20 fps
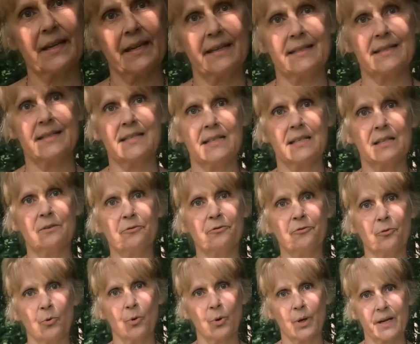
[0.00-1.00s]

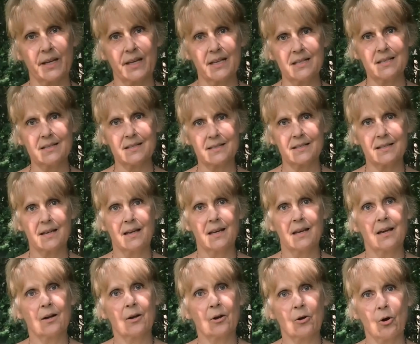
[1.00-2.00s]

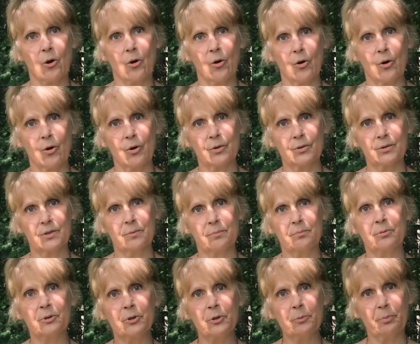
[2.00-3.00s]
1940s called
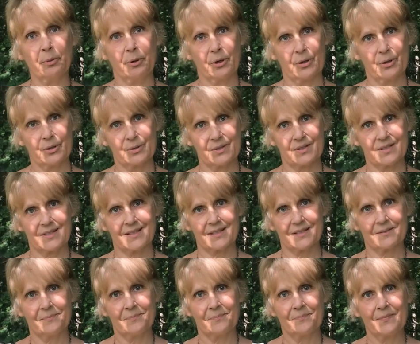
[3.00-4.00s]

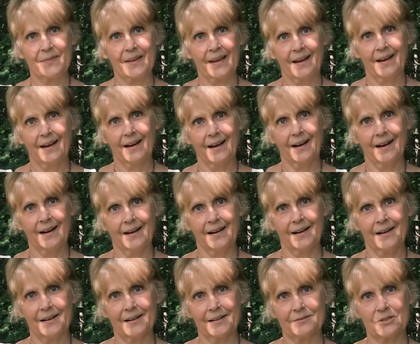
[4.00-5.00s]
Bluebirds.
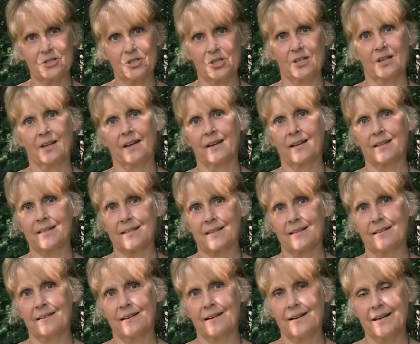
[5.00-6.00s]
She likes
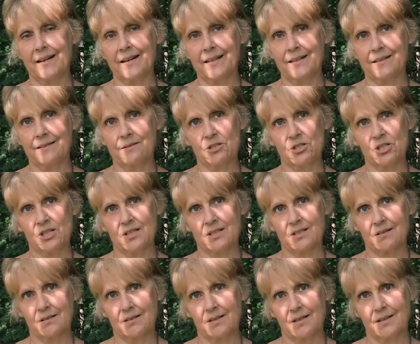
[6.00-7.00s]
it a lot, and
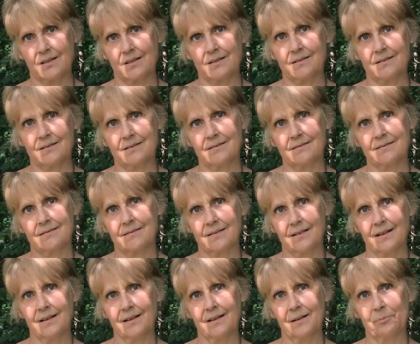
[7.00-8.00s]
she's gonna
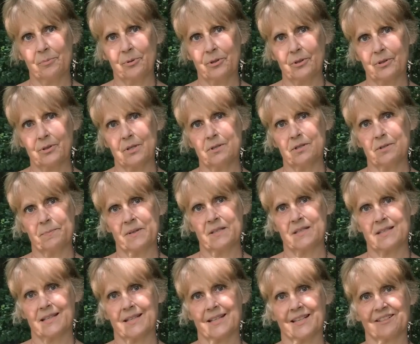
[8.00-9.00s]
put her
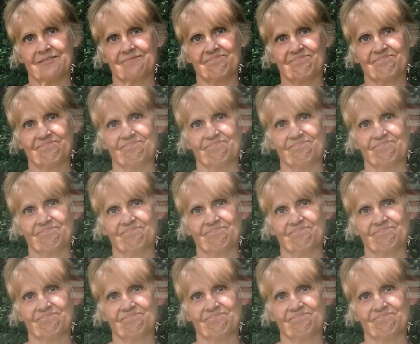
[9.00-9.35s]
clothespins in it.